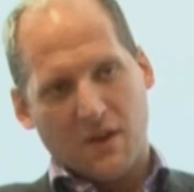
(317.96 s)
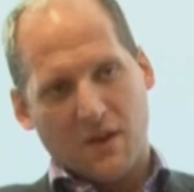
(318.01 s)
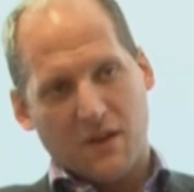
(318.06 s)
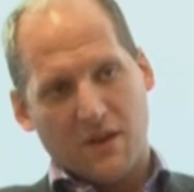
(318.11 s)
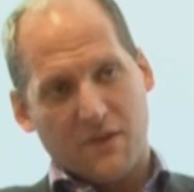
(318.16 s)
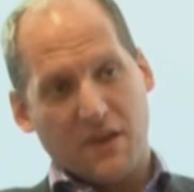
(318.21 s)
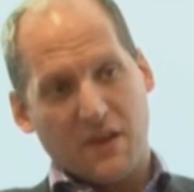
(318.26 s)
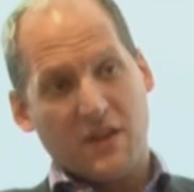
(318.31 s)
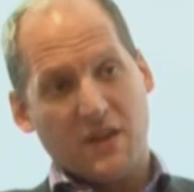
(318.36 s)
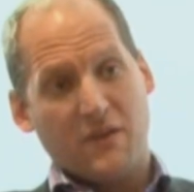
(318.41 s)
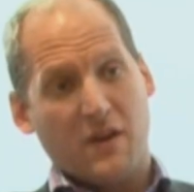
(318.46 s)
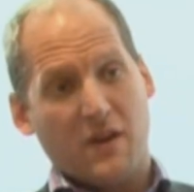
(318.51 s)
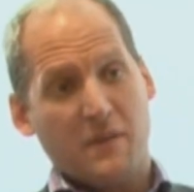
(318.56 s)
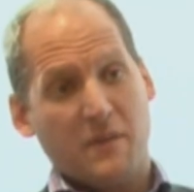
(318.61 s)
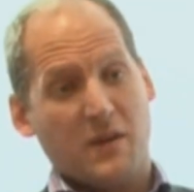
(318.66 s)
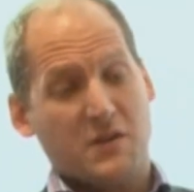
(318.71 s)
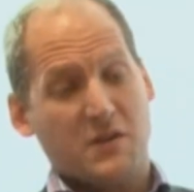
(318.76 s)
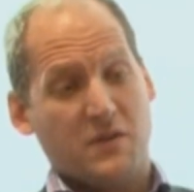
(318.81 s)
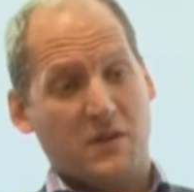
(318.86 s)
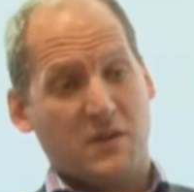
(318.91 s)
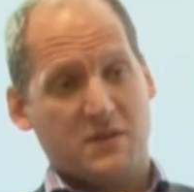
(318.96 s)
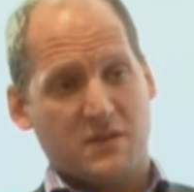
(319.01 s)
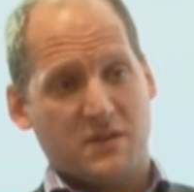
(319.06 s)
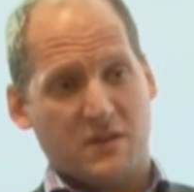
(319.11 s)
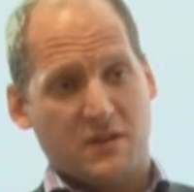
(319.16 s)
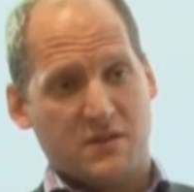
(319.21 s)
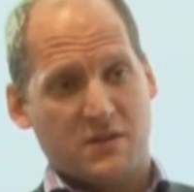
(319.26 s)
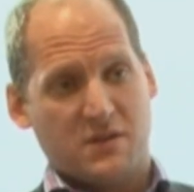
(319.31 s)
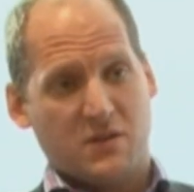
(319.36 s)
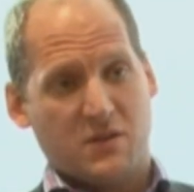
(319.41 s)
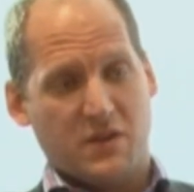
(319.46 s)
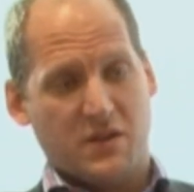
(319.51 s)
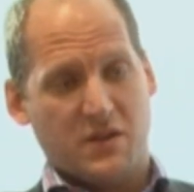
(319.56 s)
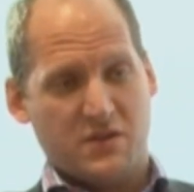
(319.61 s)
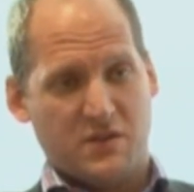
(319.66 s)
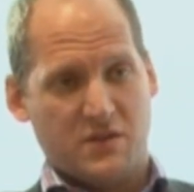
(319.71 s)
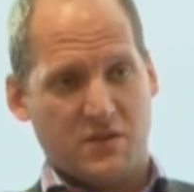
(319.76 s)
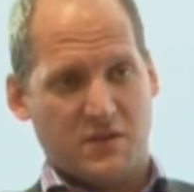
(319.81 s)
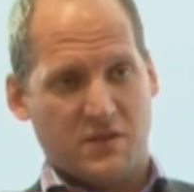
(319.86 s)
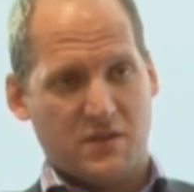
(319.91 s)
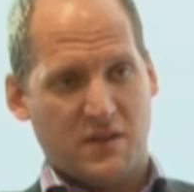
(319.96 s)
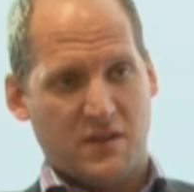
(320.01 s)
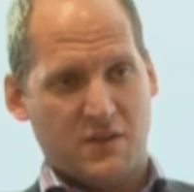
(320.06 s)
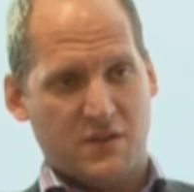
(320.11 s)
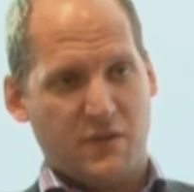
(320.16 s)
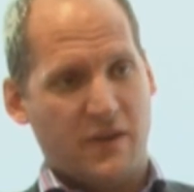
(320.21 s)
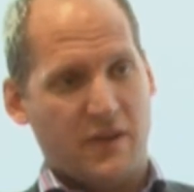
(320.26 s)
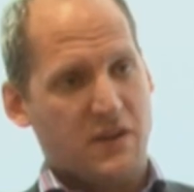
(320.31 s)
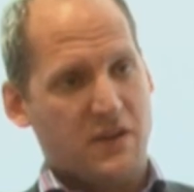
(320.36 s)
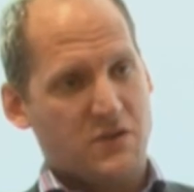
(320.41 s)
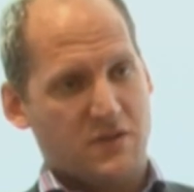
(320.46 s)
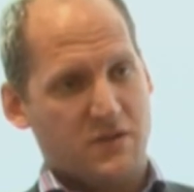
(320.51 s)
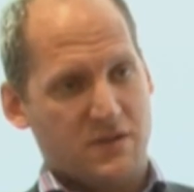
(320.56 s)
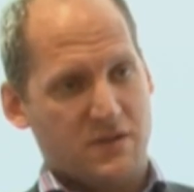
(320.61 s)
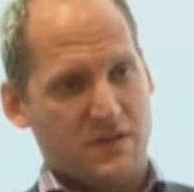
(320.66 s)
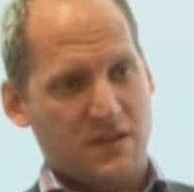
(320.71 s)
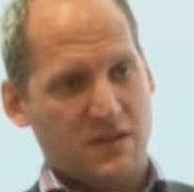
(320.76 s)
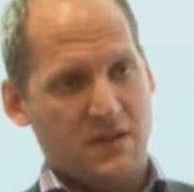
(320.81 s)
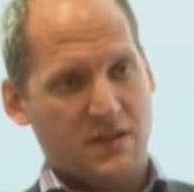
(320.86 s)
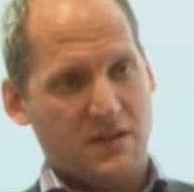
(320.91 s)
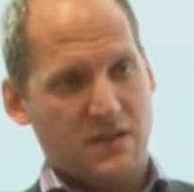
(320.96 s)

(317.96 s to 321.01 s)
Thank you very much for answering those questions, Otto. It's very interesting.